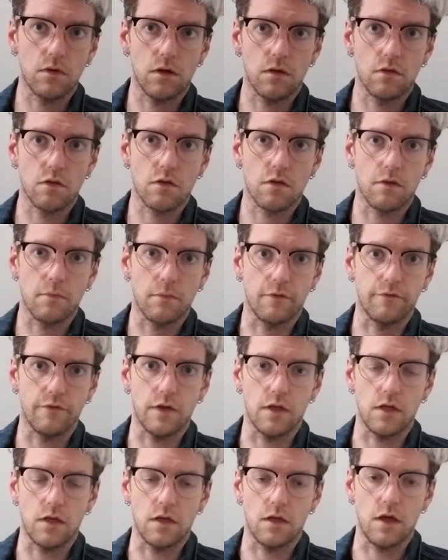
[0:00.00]
some of
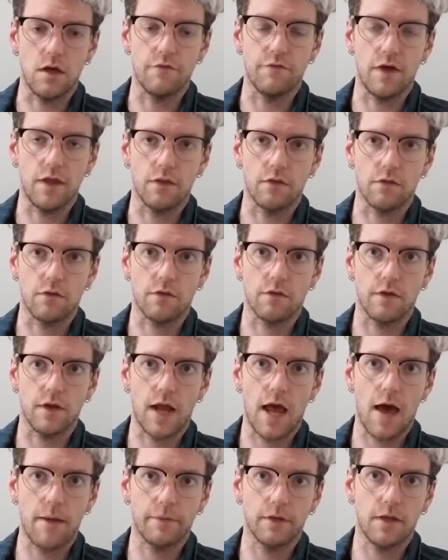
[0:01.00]
the events that
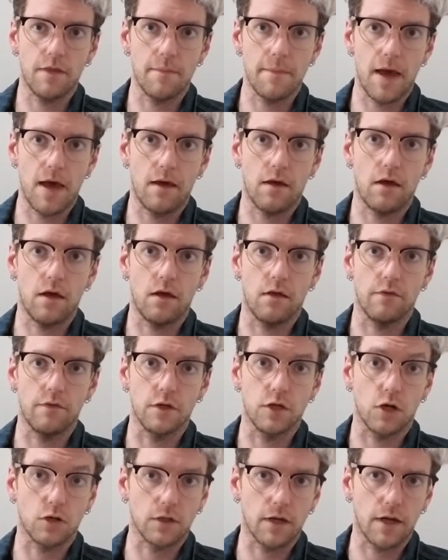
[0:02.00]
happen in the
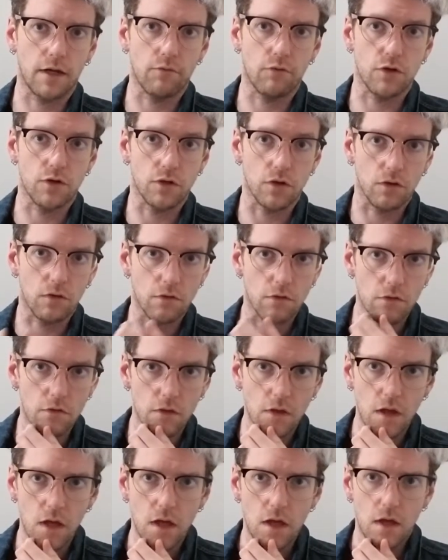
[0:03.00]
Dark Knight Returns.